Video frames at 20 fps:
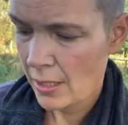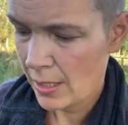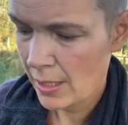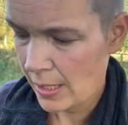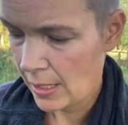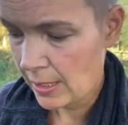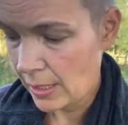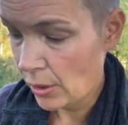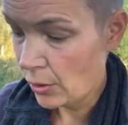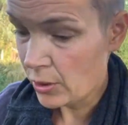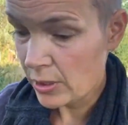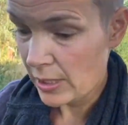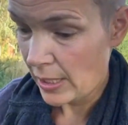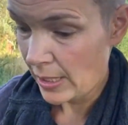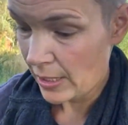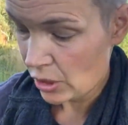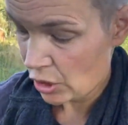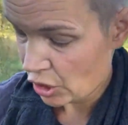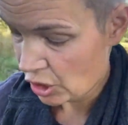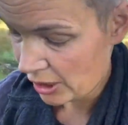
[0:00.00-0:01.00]
It looks
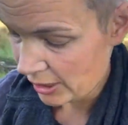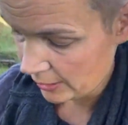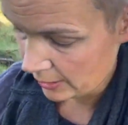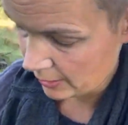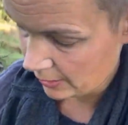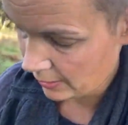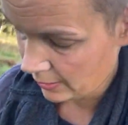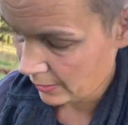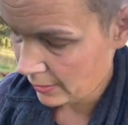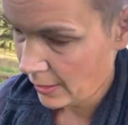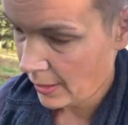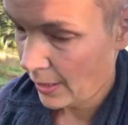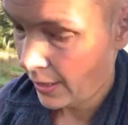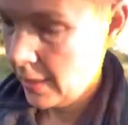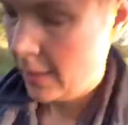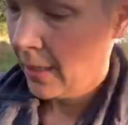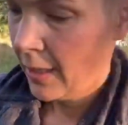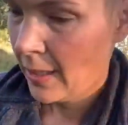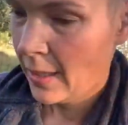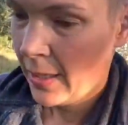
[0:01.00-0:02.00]
like shit.
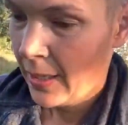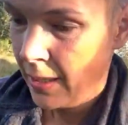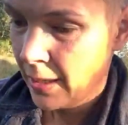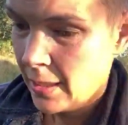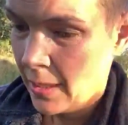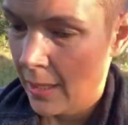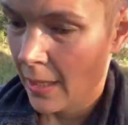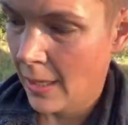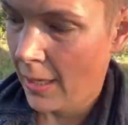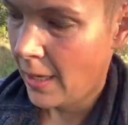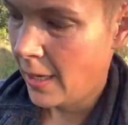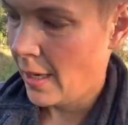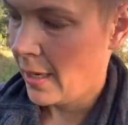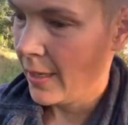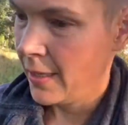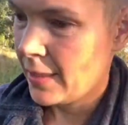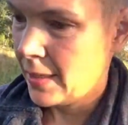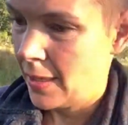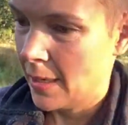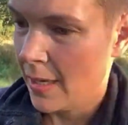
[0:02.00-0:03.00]

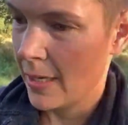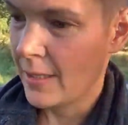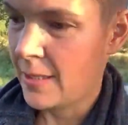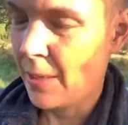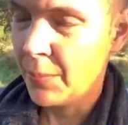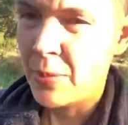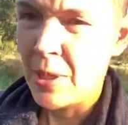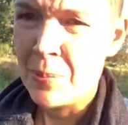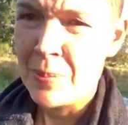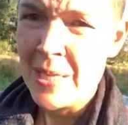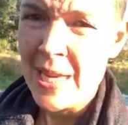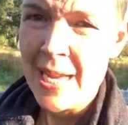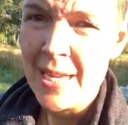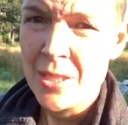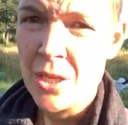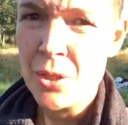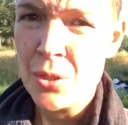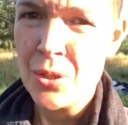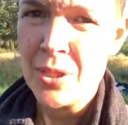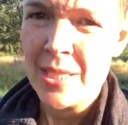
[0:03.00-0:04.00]
And I sometimes
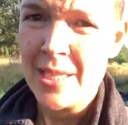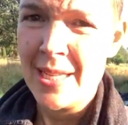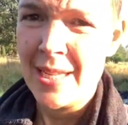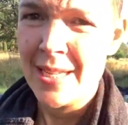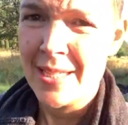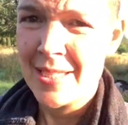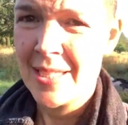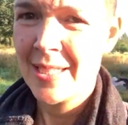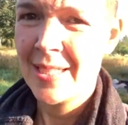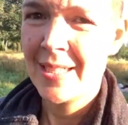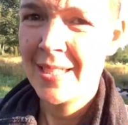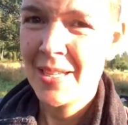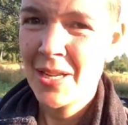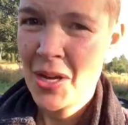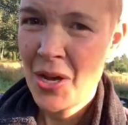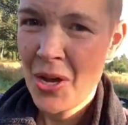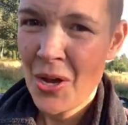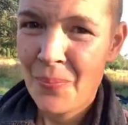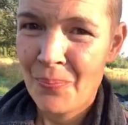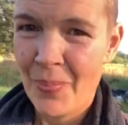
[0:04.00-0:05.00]
hate to see it.
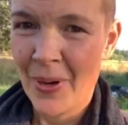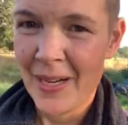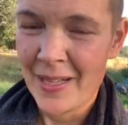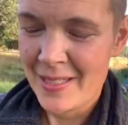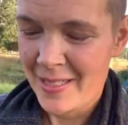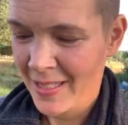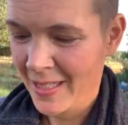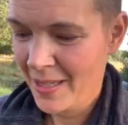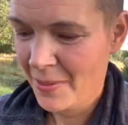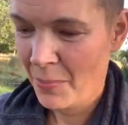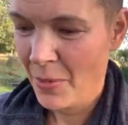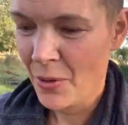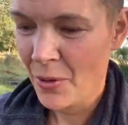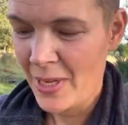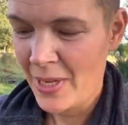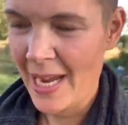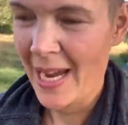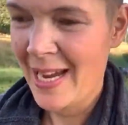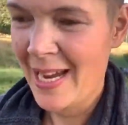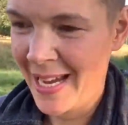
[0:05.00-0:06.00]
But
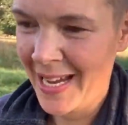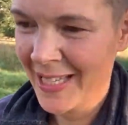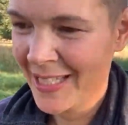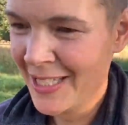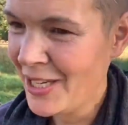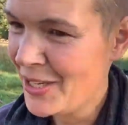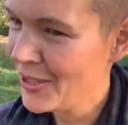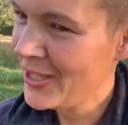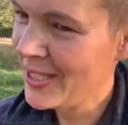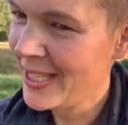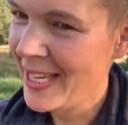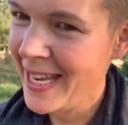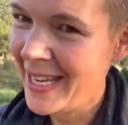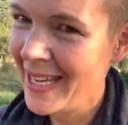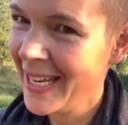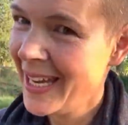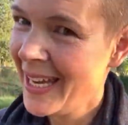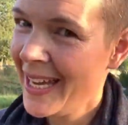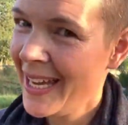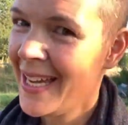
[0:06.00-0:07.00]
Maria, as you
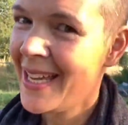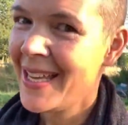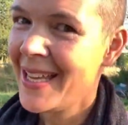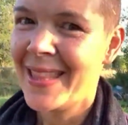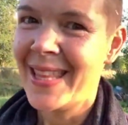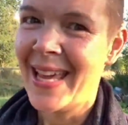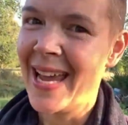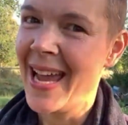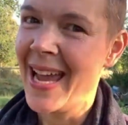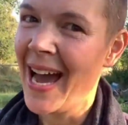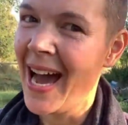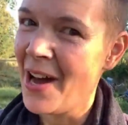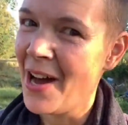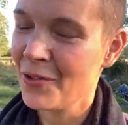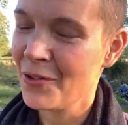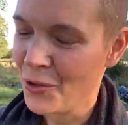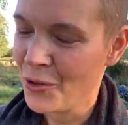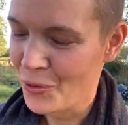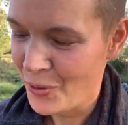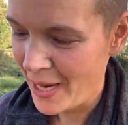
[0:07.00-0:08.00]
say, they
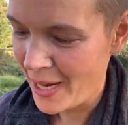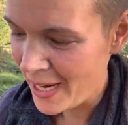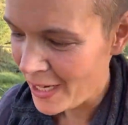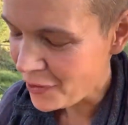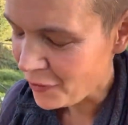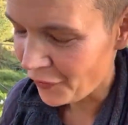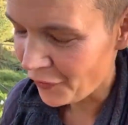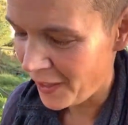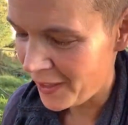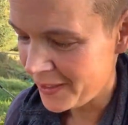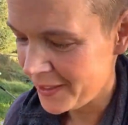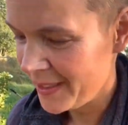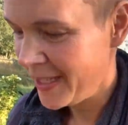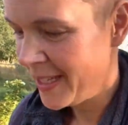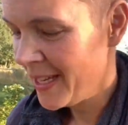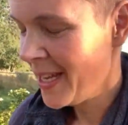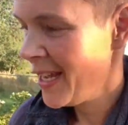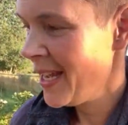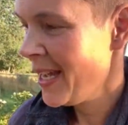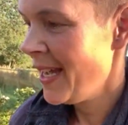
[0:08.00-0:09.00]
have great fun.
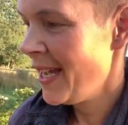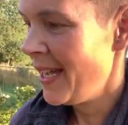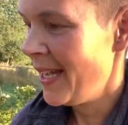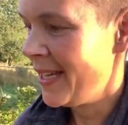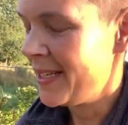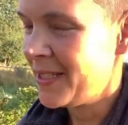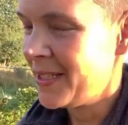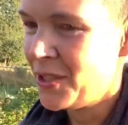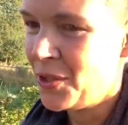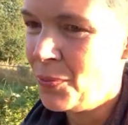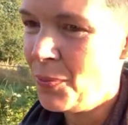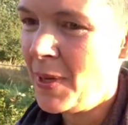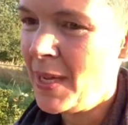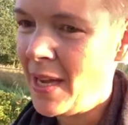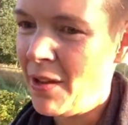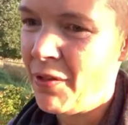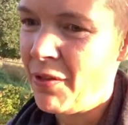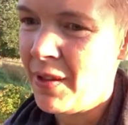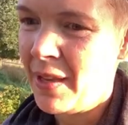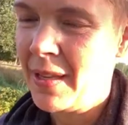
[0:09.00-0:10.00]
And to me,
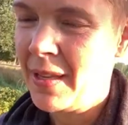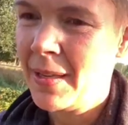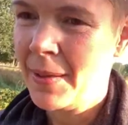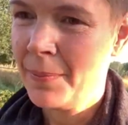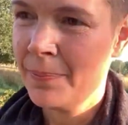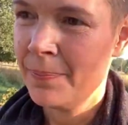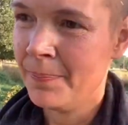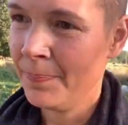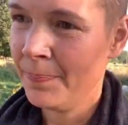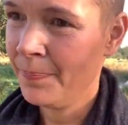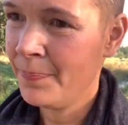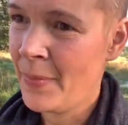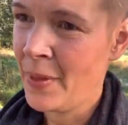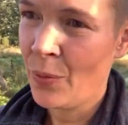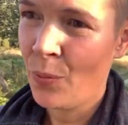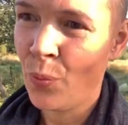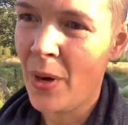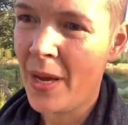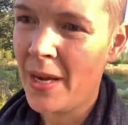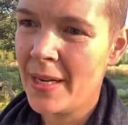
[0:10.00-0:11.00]
I think
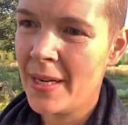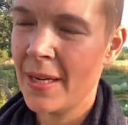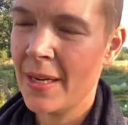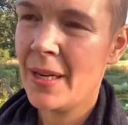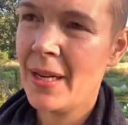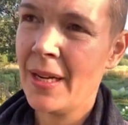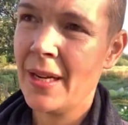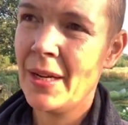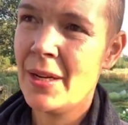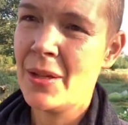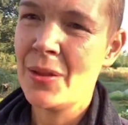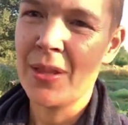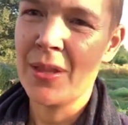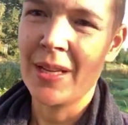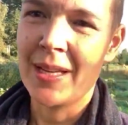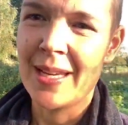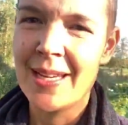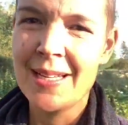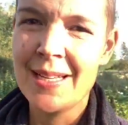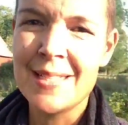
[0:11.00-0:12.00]
when the
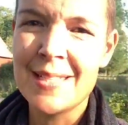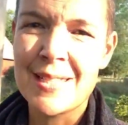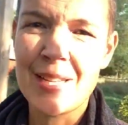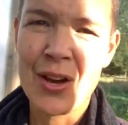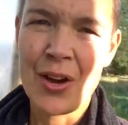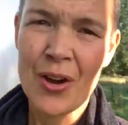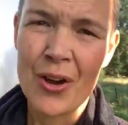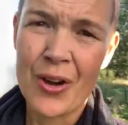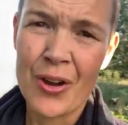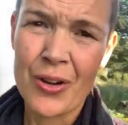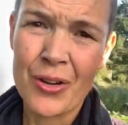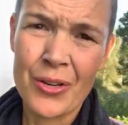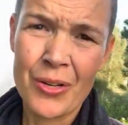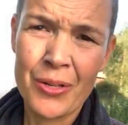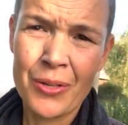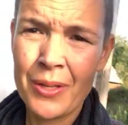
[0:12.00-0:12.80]
kids are